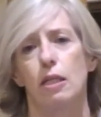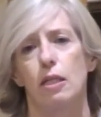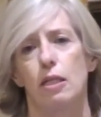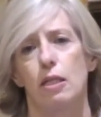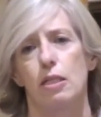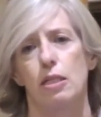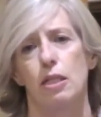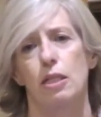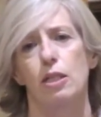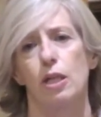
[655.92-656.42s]

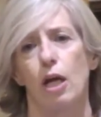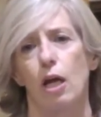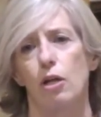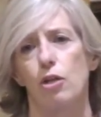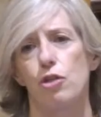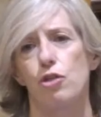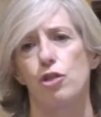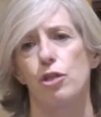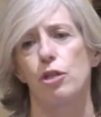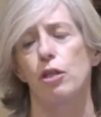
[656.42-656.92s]

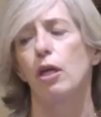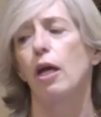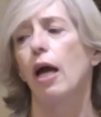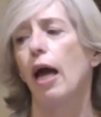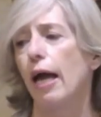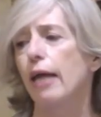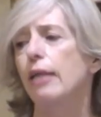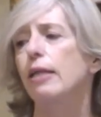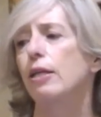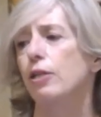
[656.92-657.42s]
technology,
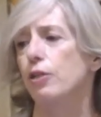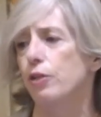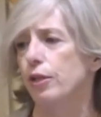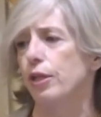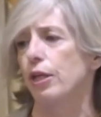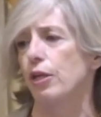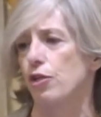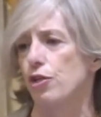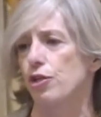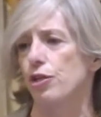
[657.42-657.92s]
and
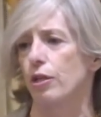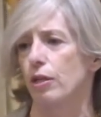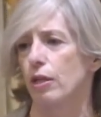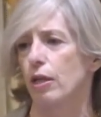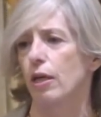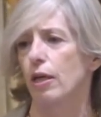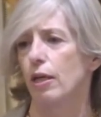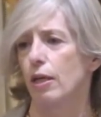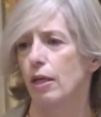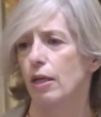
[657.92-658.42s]
education.
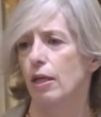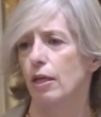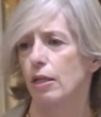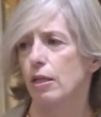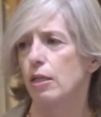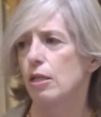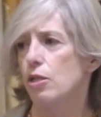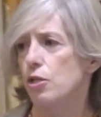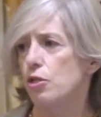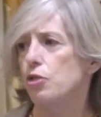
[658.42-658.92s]

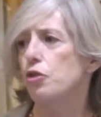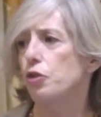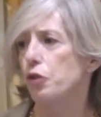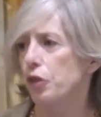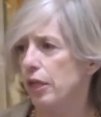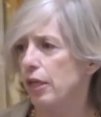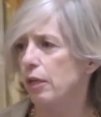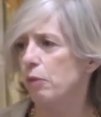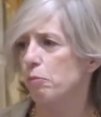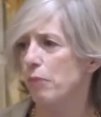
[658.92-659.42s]
These
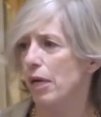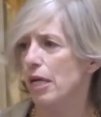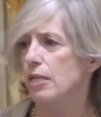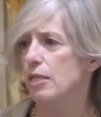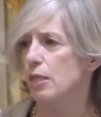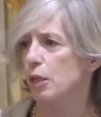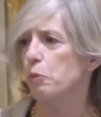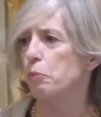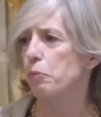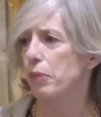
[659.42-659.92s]
three
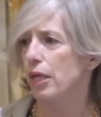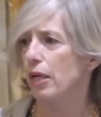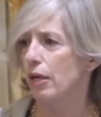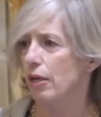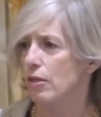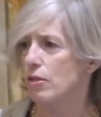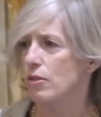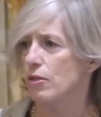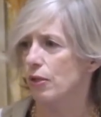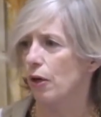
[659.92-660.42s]
basic
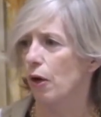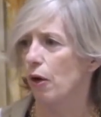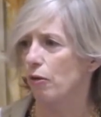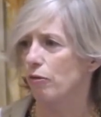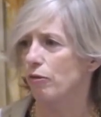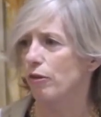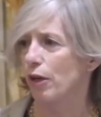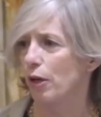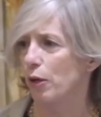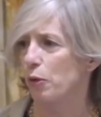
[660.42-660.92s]
pillars
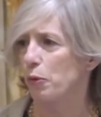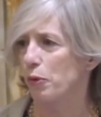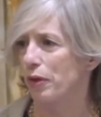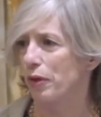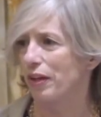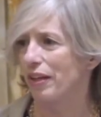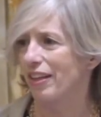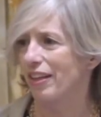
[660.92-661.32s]
of our